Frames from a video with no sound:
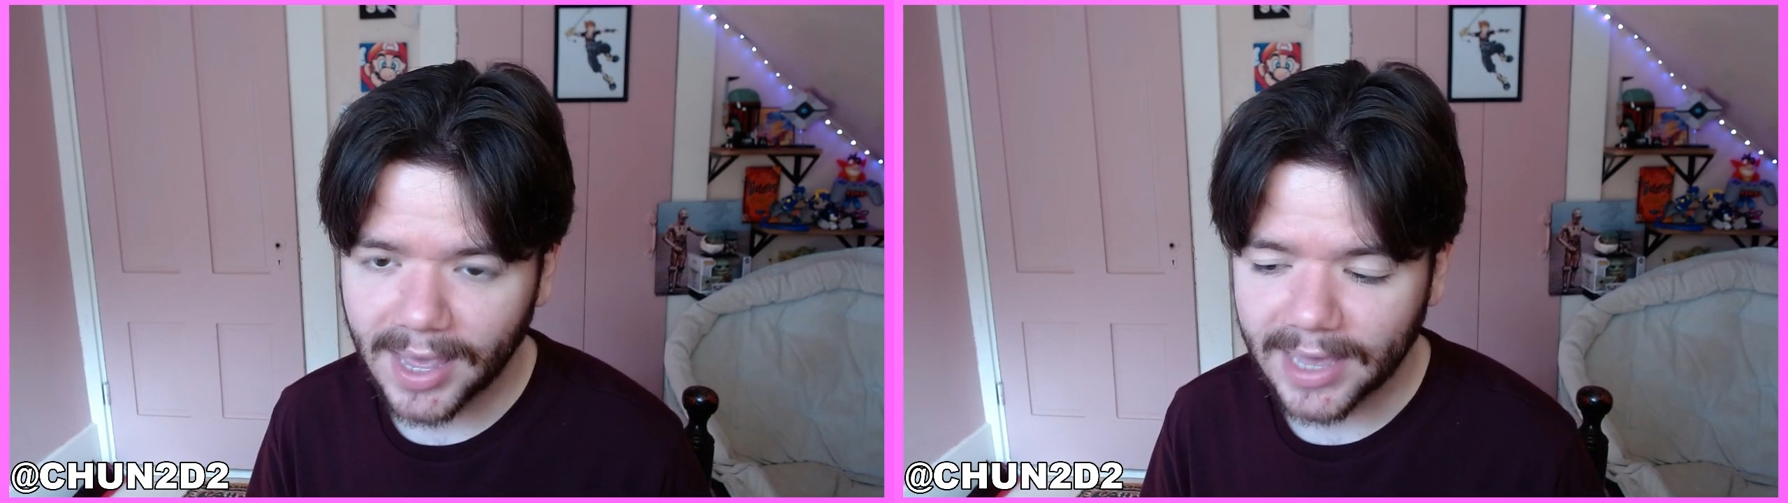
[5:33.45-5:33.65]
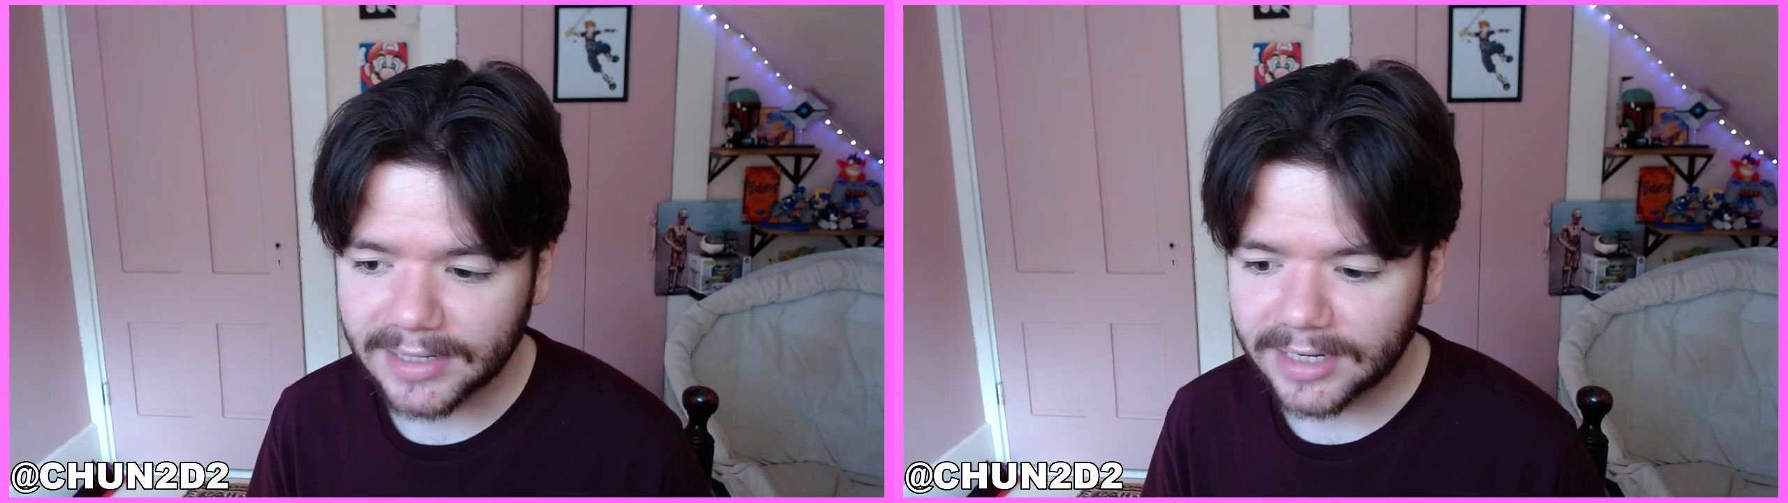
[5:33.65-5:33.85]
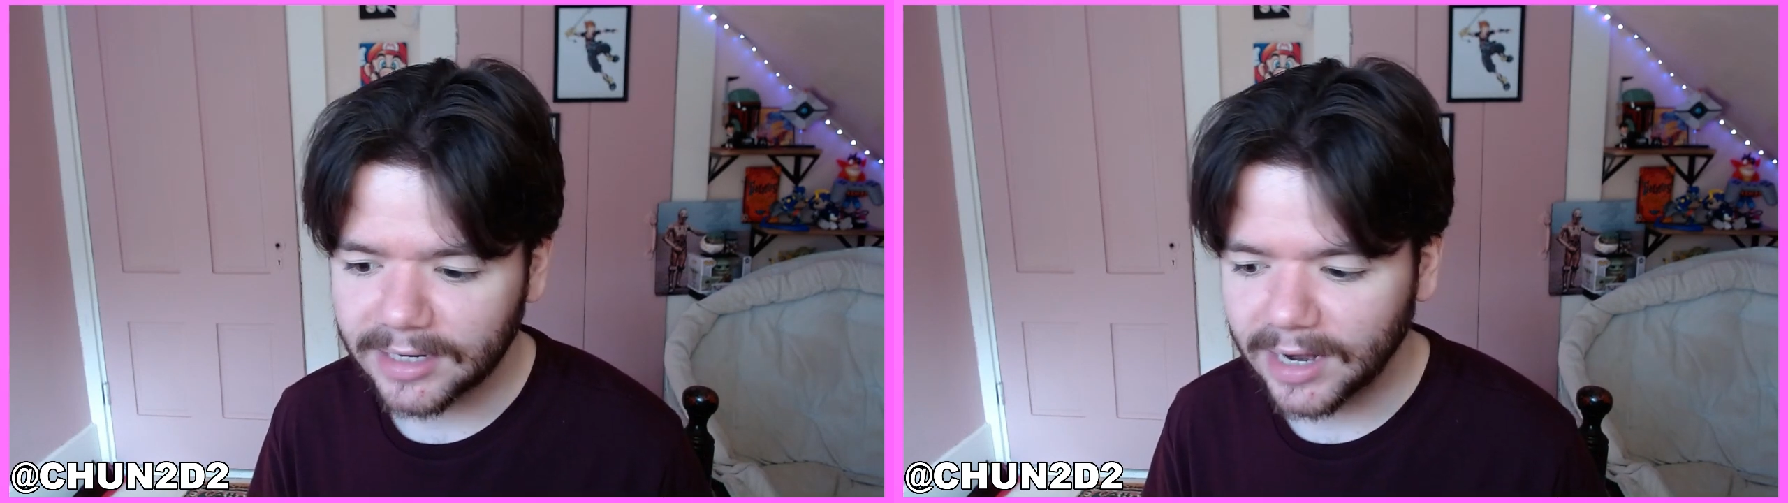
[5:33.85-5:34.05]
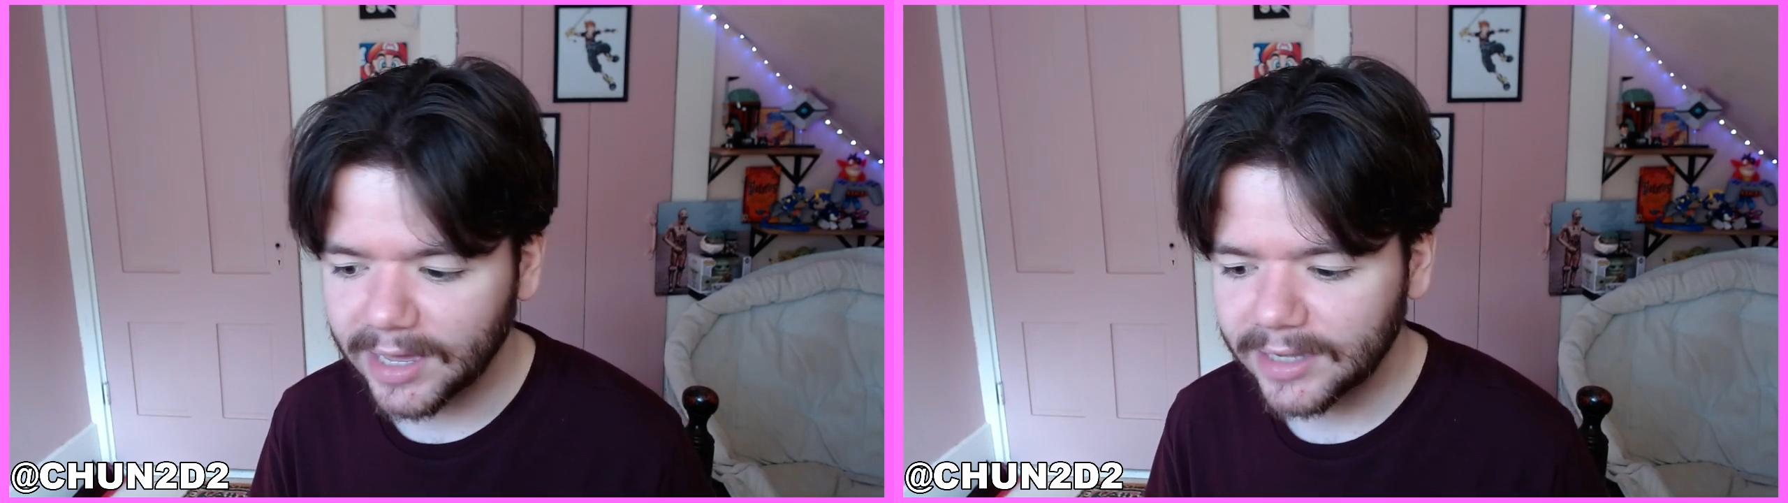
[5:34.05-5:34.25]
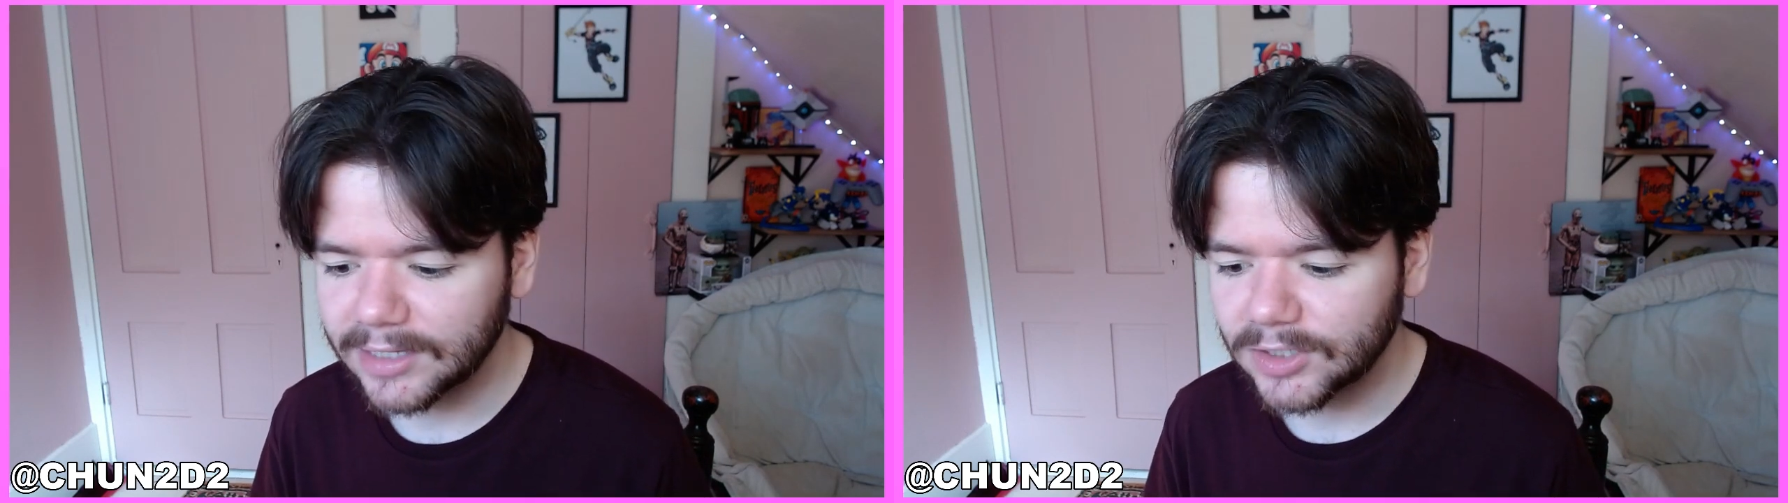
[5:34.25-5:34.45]
and in an
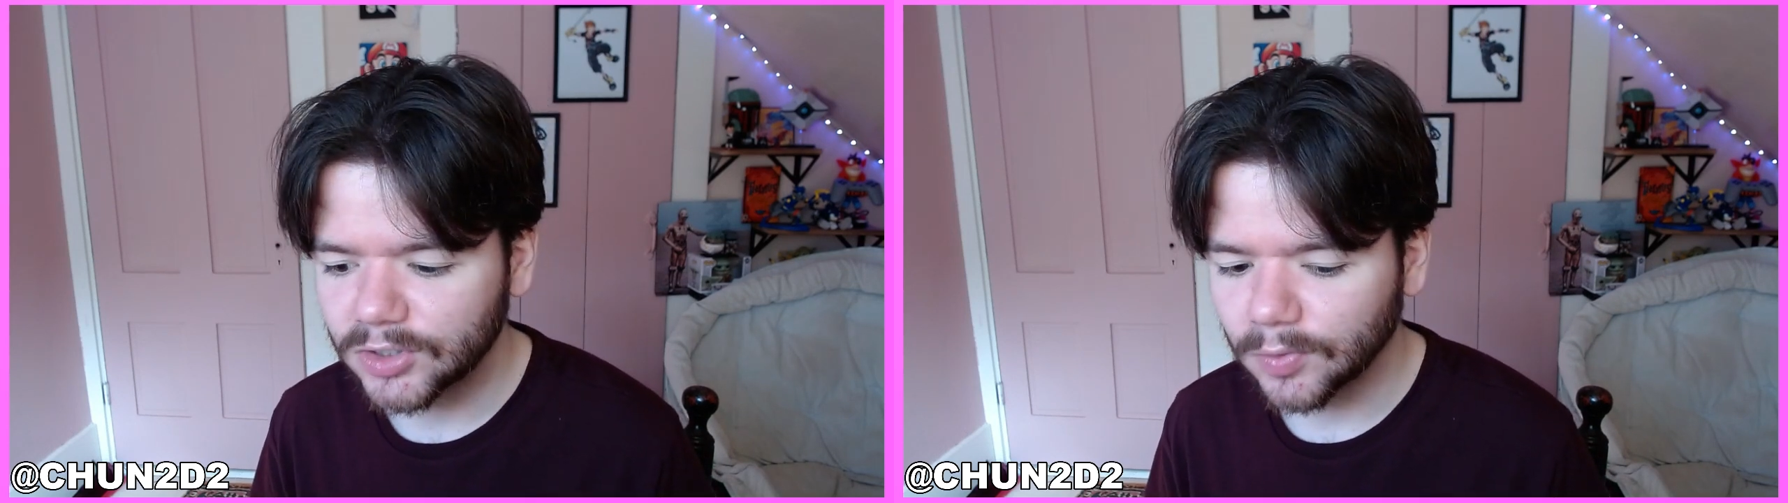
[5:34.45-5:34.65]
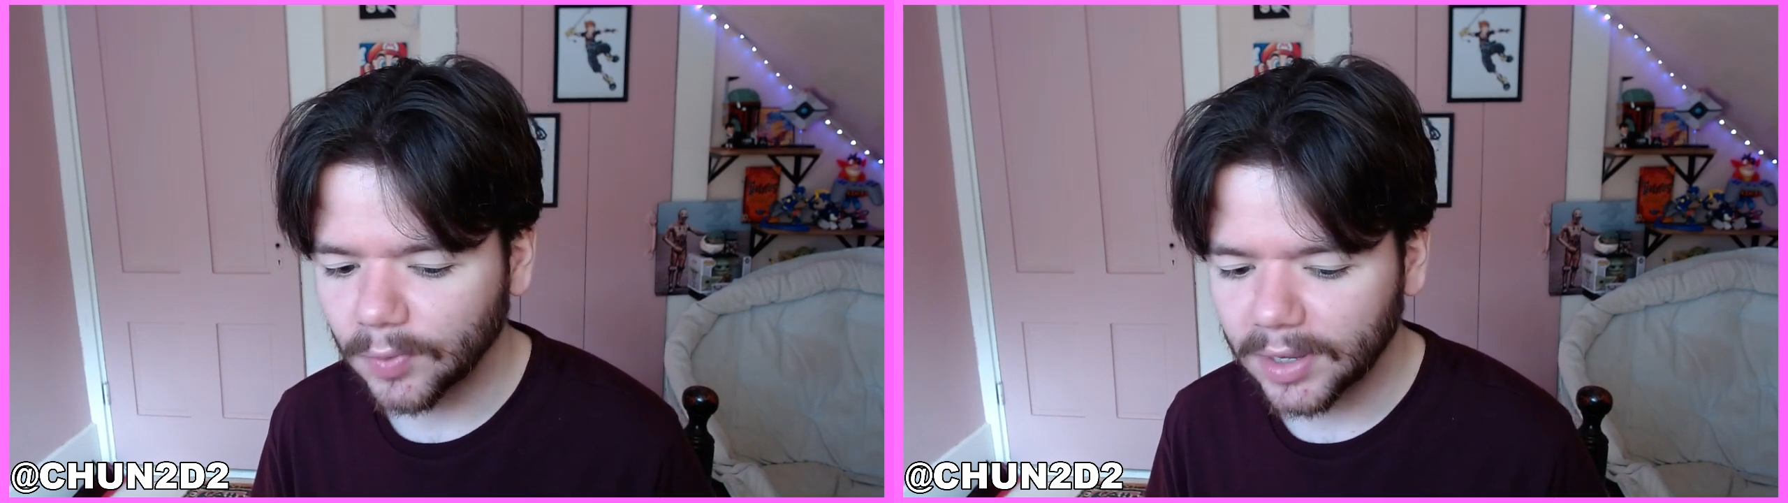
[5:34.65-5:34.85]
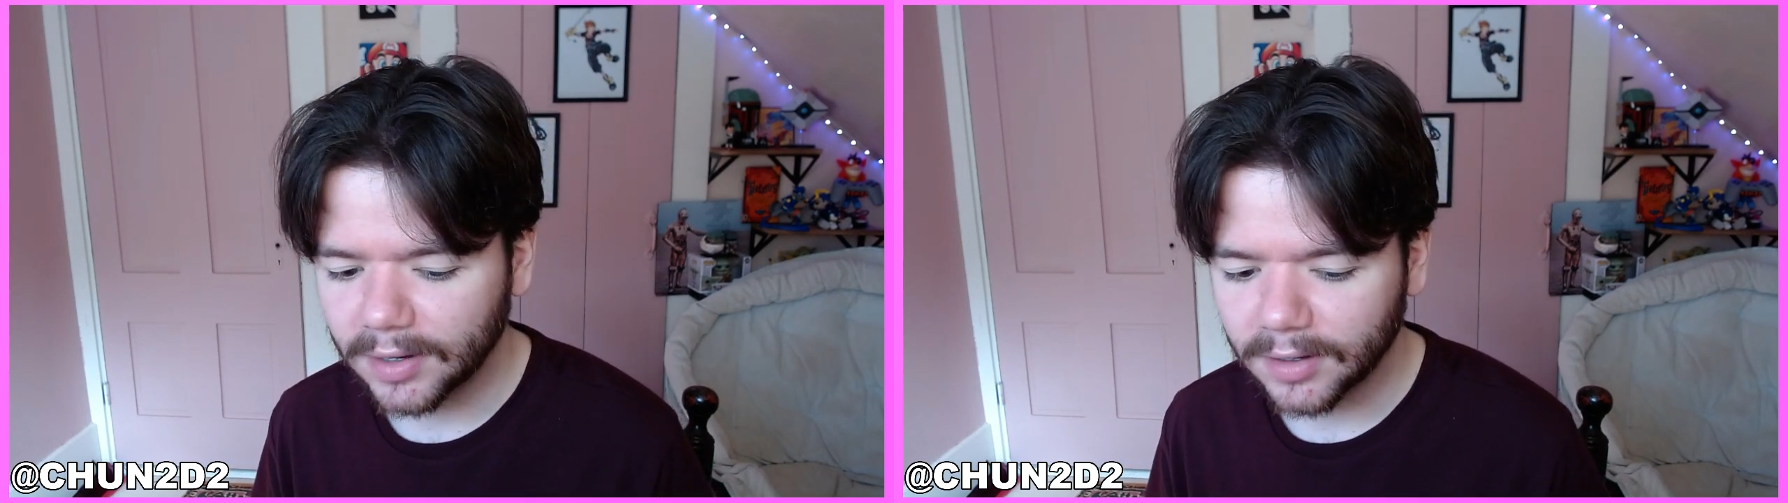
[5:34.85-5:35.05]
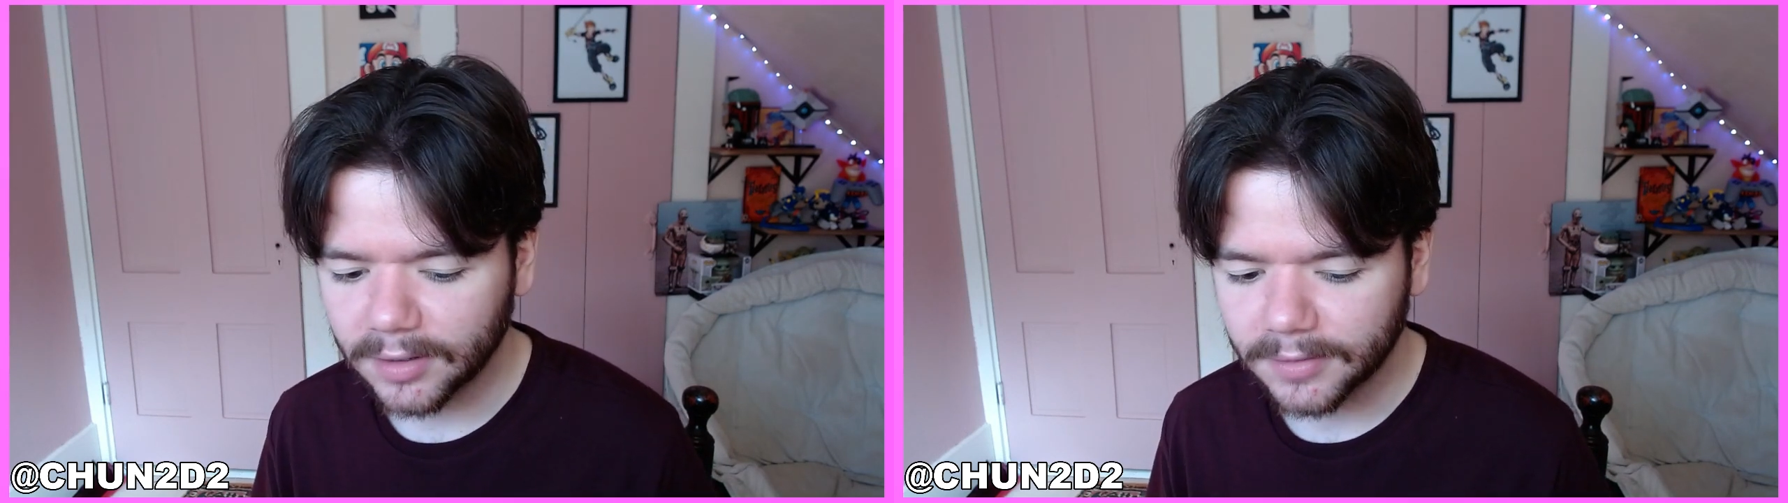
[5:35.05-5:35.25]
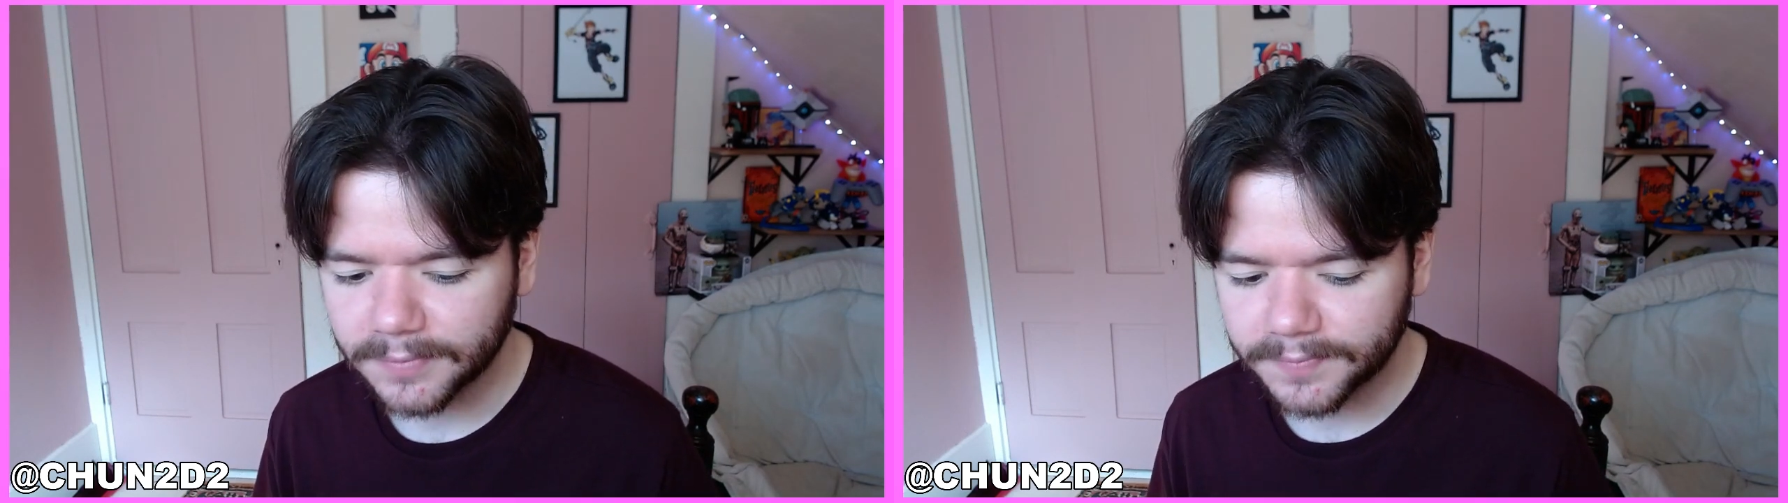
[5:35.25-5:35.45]
age where